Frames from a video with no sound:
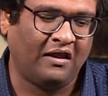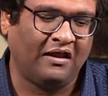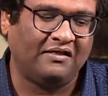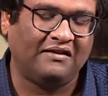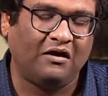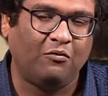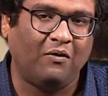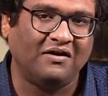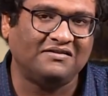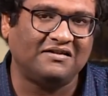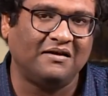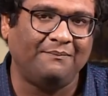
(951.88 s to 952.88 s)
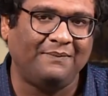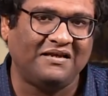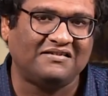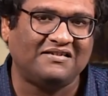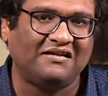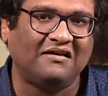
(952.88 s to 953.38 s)
There was a
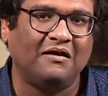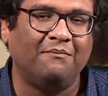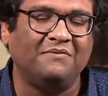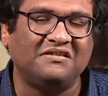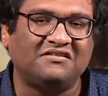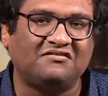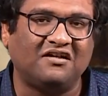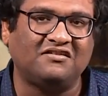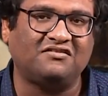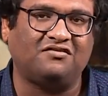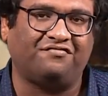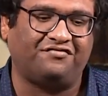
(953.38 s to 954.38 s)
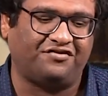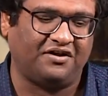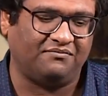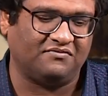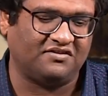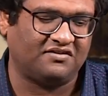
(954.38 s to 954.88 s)
basic mistrust of
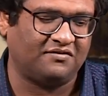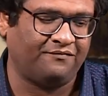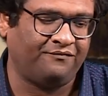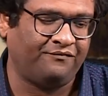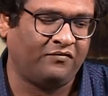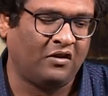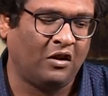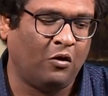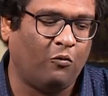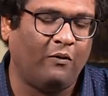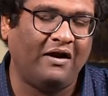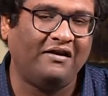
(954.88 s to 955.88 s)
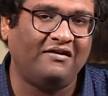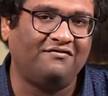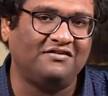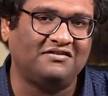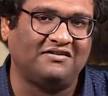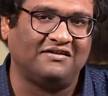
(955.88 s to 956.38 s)
dreams. While it
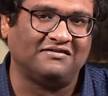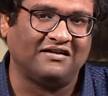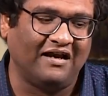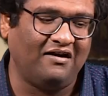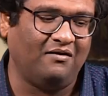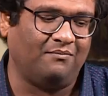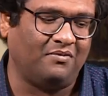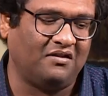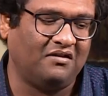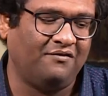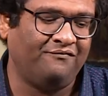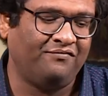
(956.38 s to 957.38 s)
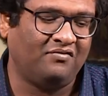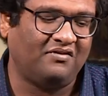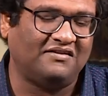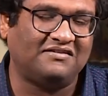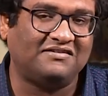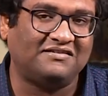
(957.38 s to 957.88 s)
was desirable that
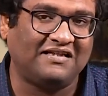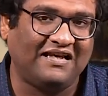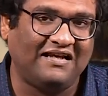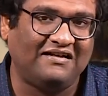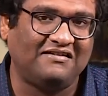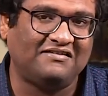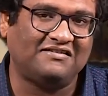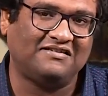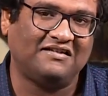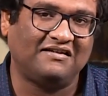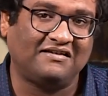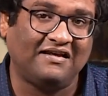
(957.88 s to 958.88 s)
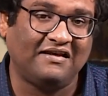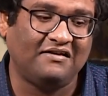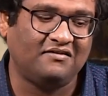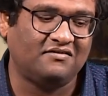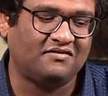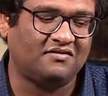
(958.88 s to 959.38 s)
saints,
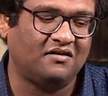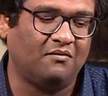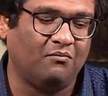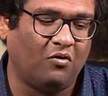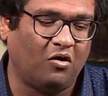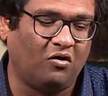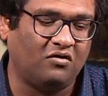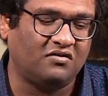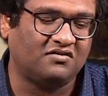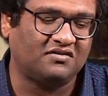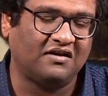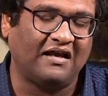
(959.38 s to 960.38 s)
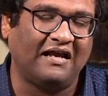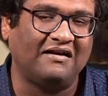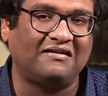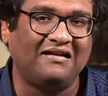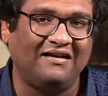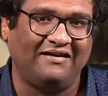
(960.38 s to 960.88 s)
kings, monks, and
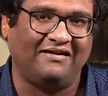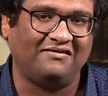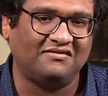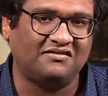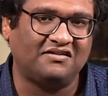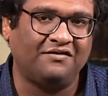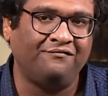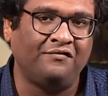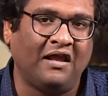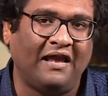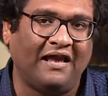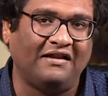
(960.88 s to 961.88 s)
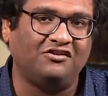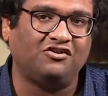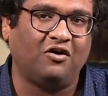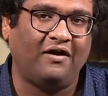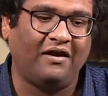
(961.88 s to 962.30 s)
clerics enjoy